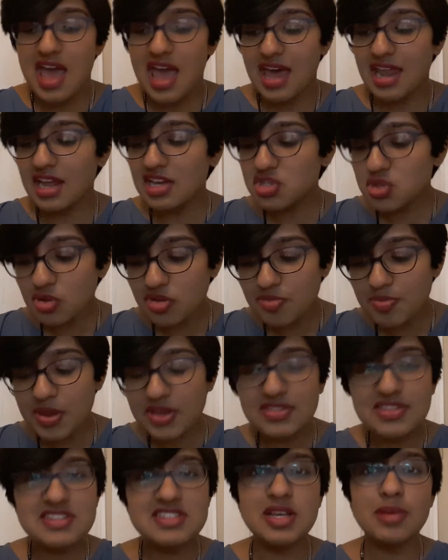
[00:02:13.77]
And I sort of
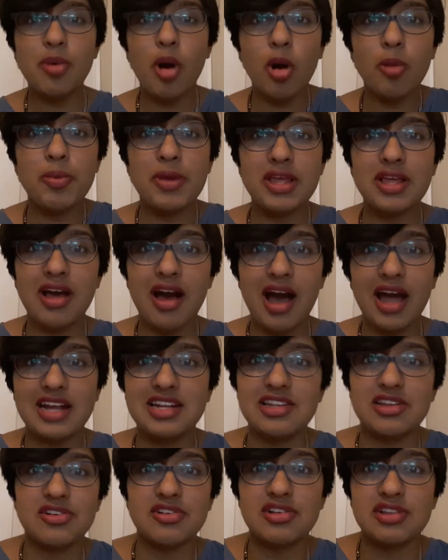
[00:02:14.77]
picked this up hoping I'd
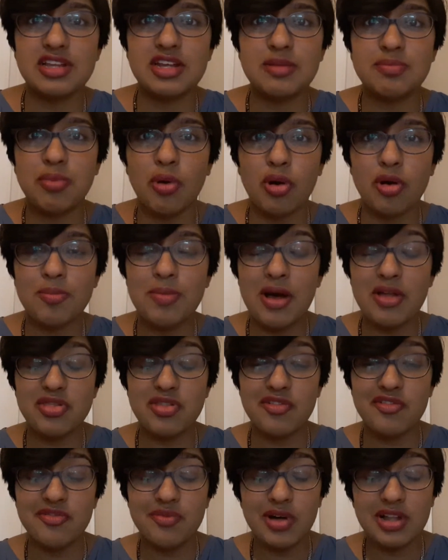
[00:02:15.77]
learn a little more
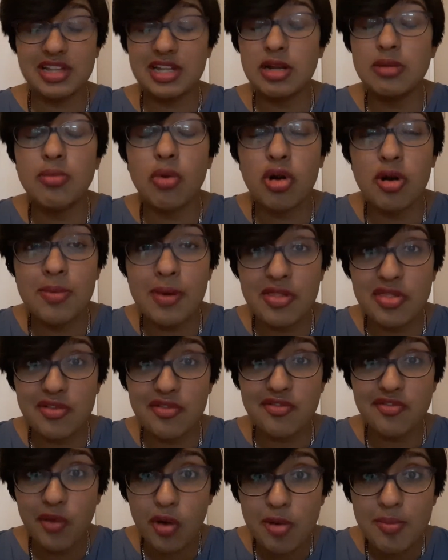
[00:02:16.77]
about the
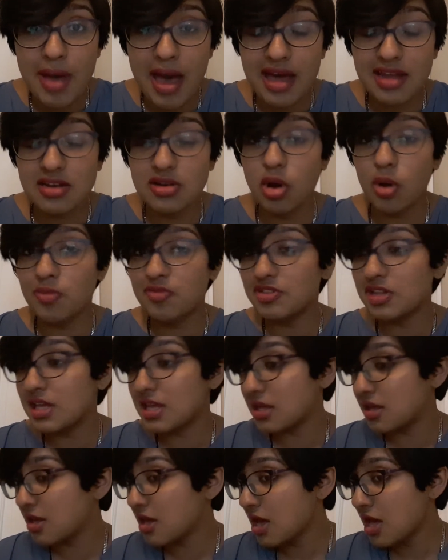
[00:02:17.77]
format and
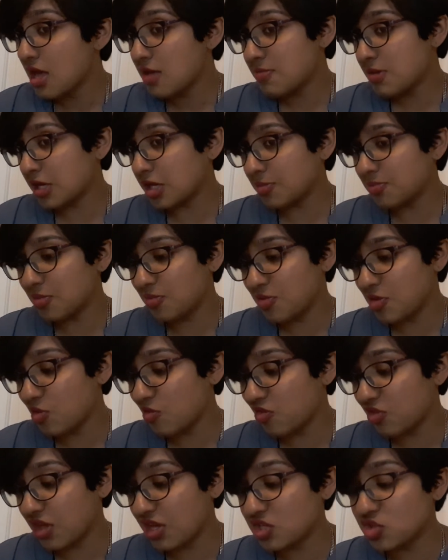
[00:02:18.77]
hopefully pick up a
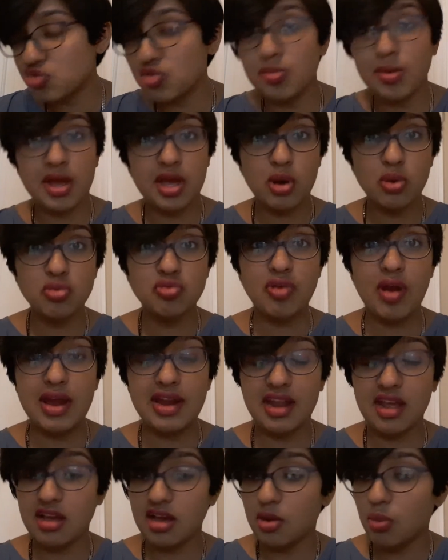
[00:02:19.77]
few things for my own
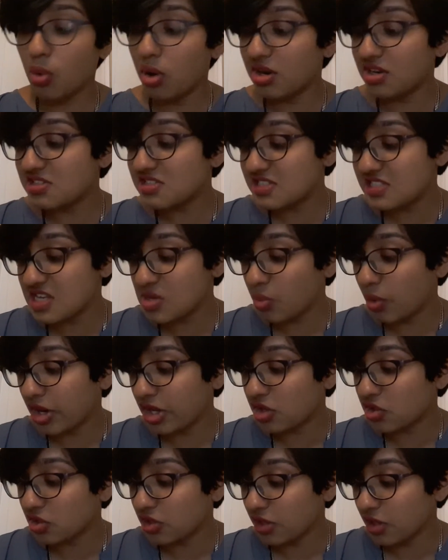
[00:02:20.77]
writing. I wanted to see what
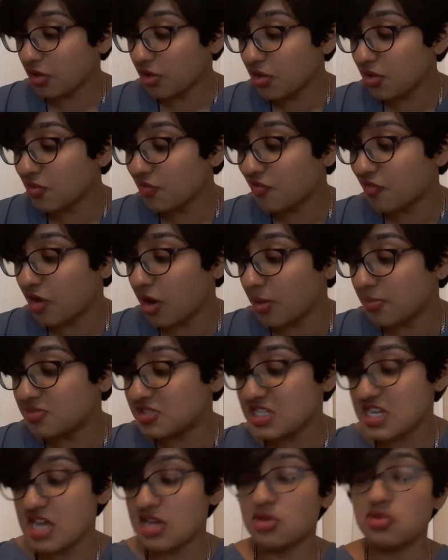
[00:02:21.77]
I could learn from
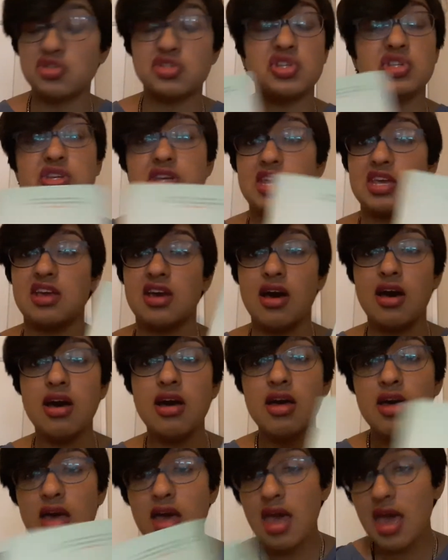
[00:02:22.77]
Diego Zuniga,
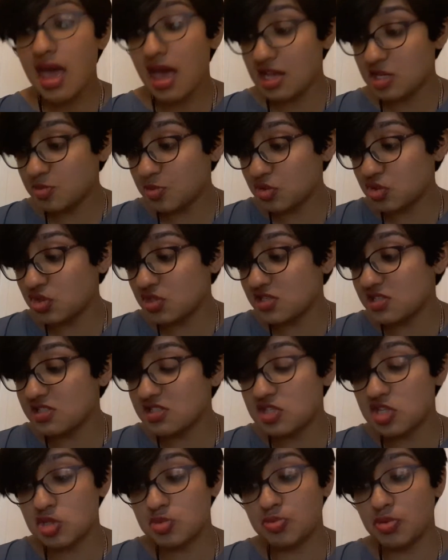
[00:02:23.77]
especially
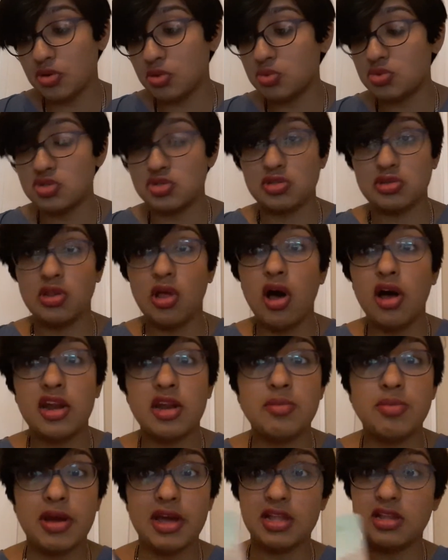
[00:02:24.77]
since this book was
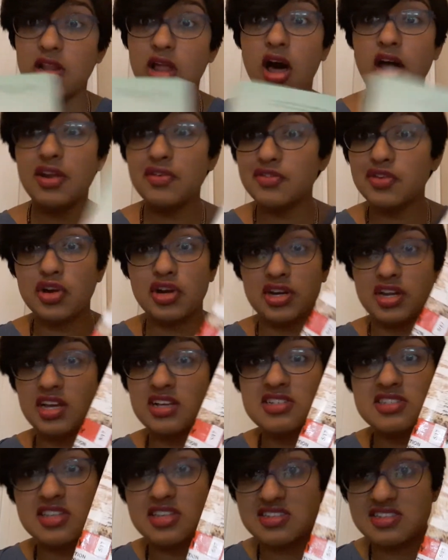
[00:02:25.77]
lauded by a lot of
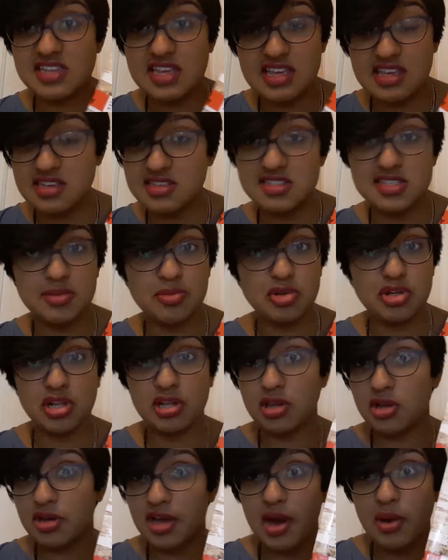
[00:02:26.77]
critics. They say he's someone to
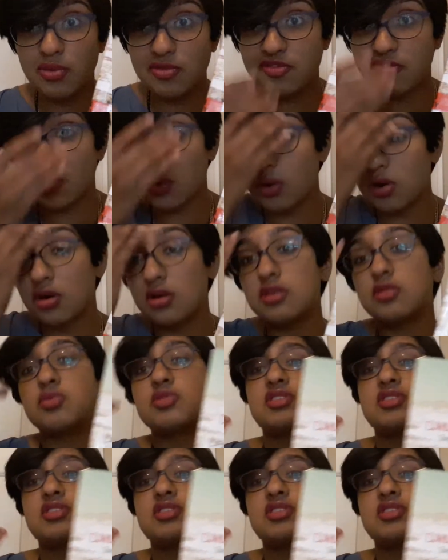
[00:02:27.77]
look out for. It